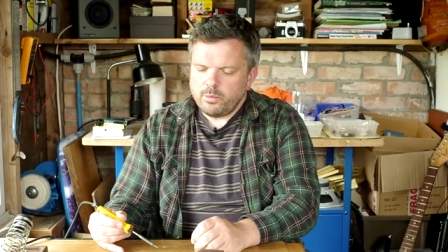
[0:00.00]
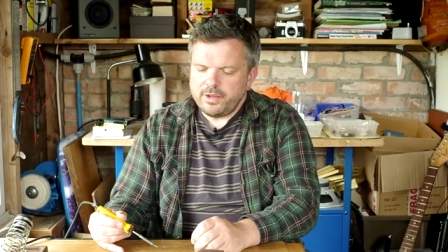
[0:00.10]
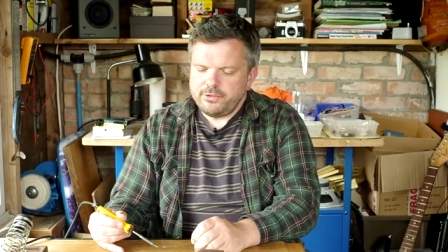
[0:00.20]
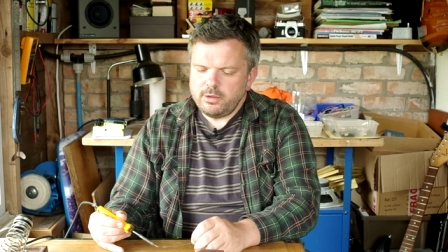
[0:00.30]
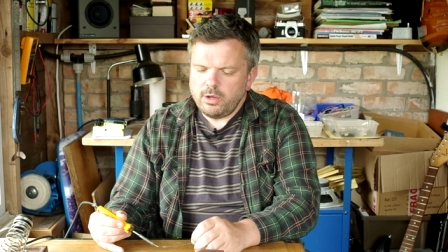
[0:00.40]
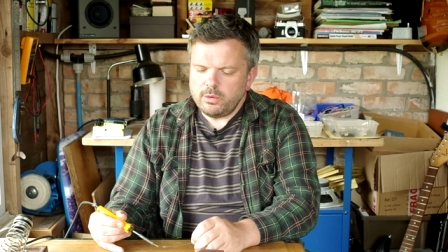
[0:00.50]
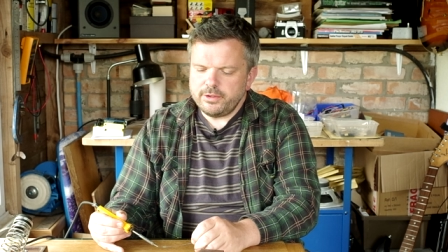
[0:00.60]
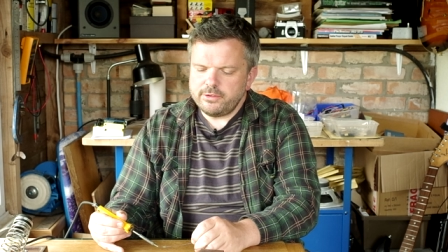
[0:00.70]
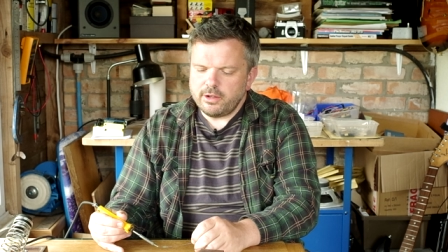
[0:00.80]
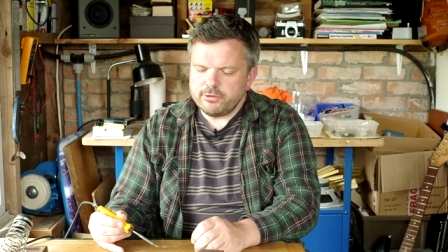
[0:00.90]
Whilst you hold
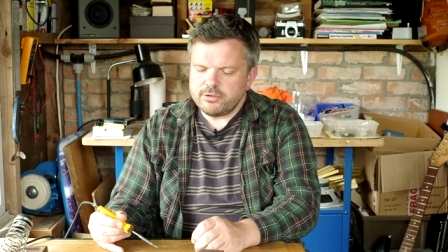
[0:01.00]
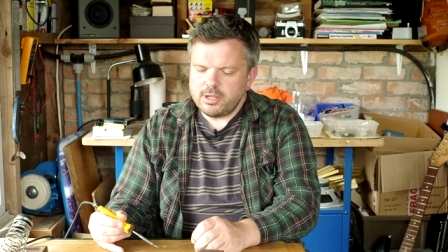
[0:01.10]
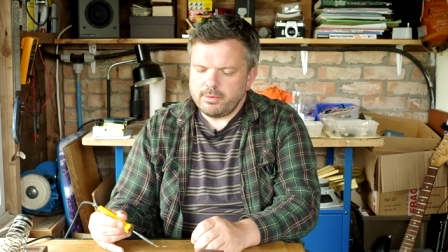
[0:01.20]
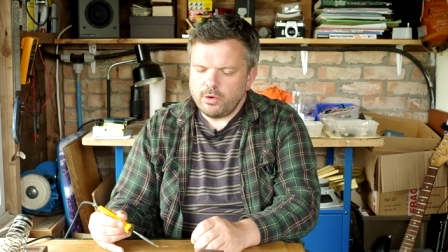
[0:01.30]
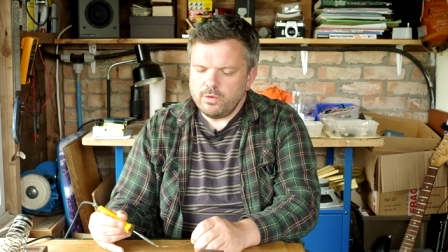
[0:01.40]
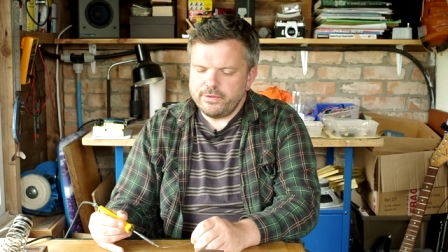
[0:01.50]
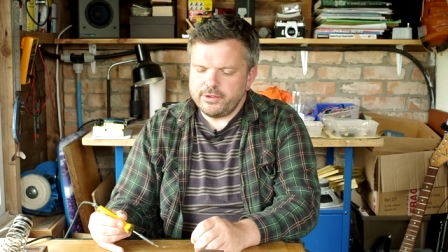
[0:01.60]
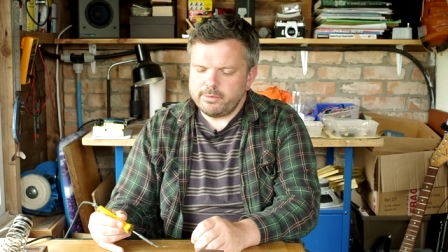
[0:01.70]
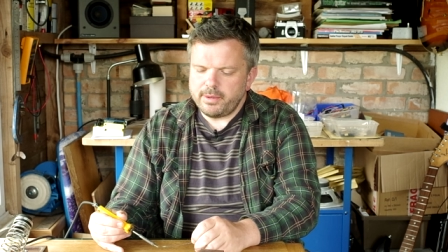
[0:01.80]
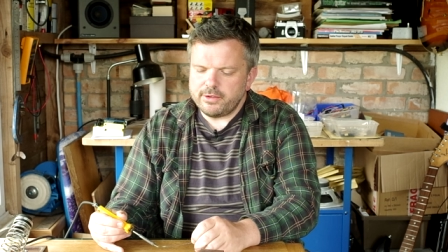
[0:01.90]
the soldering tip over
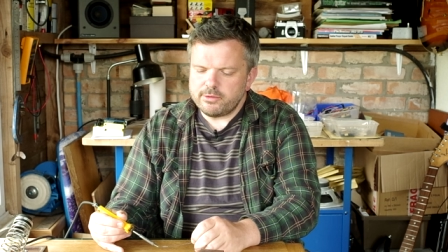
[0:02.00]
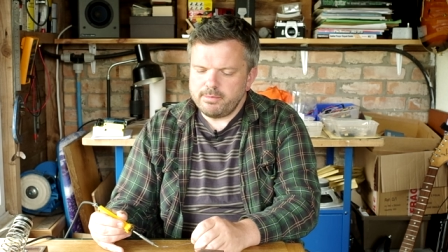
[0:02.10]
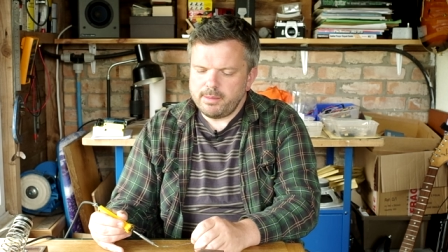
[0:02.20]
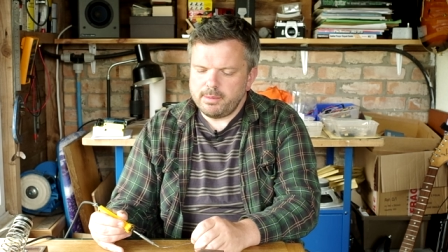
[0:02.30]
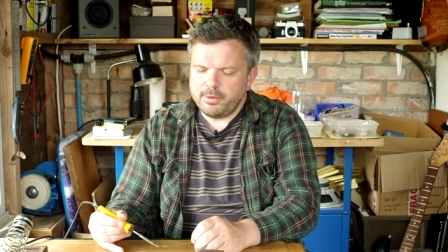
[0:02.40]
the sponge, maybe